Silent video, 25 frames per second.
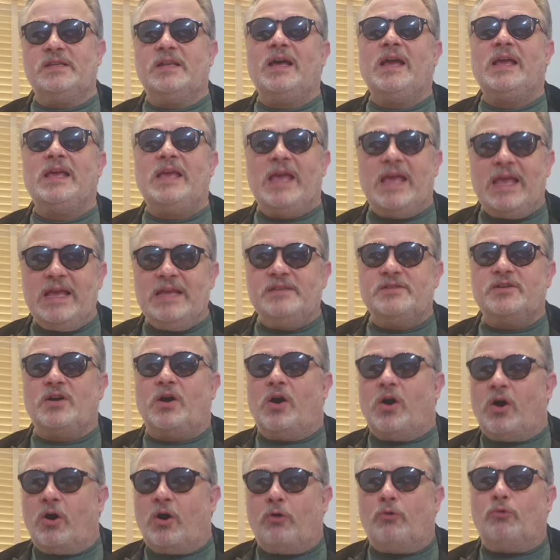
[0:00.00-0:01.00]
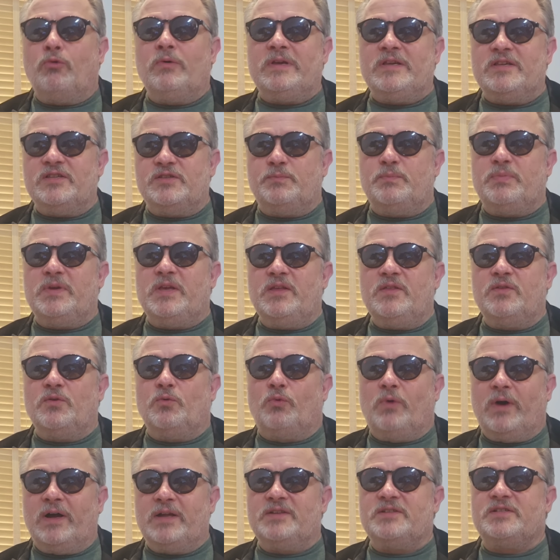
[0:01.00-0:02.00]
and I hate to always be the
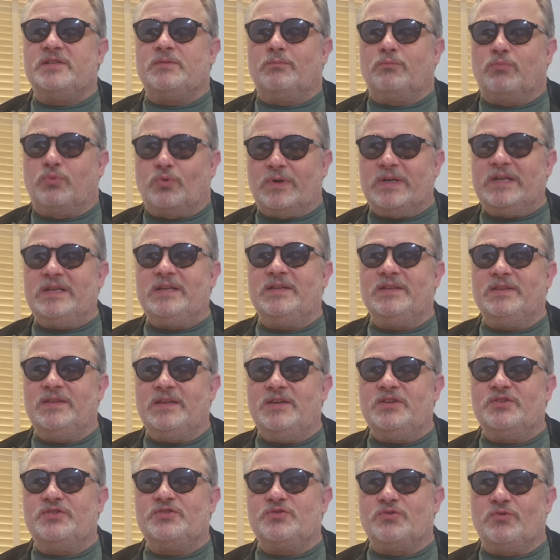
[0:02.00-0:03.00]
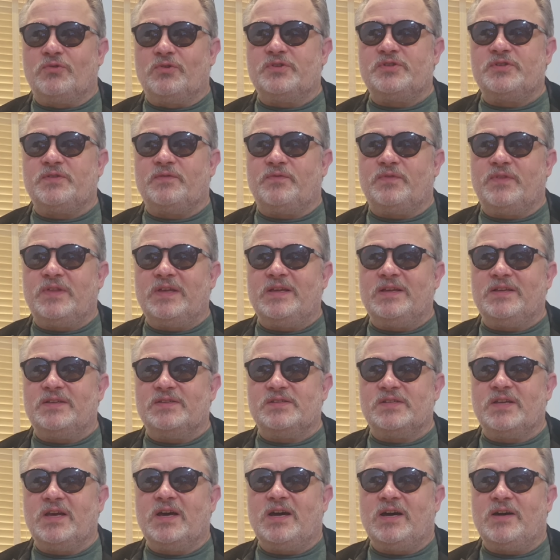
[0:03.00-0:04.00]
one to bring these sorts of
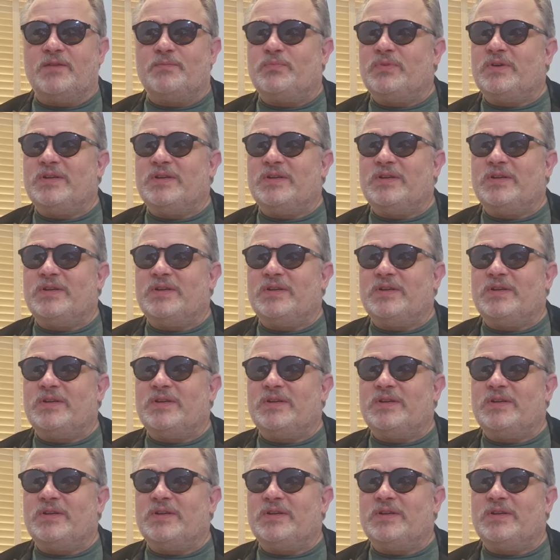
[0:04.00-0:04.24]
things up,